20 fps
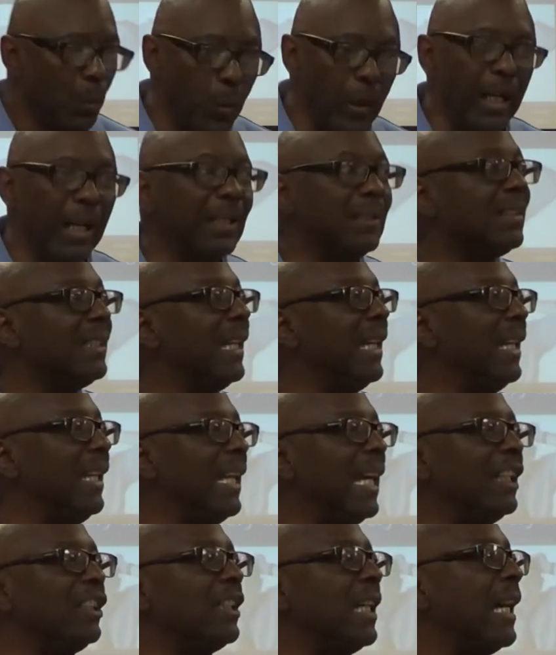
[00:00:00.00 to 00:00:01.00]
we done
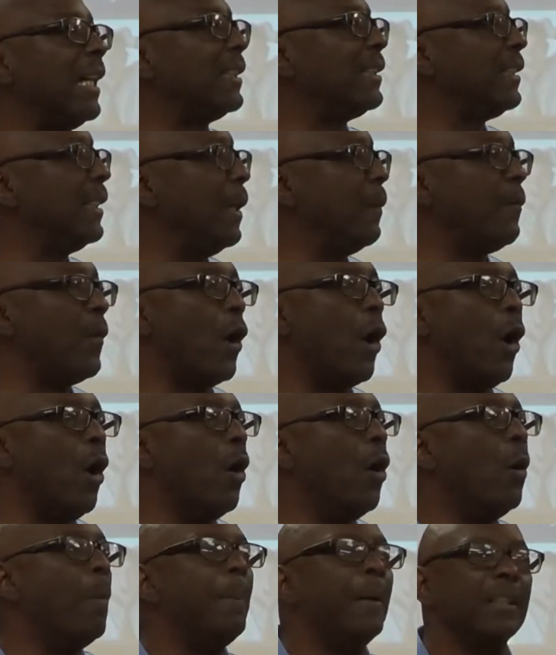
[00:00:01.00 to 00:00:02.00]
said that to ourselves a
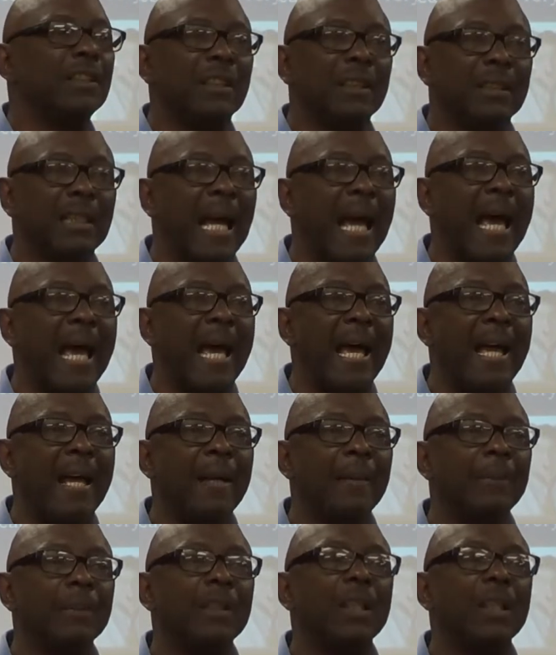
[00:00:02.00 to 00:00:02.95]
whole bunch of times.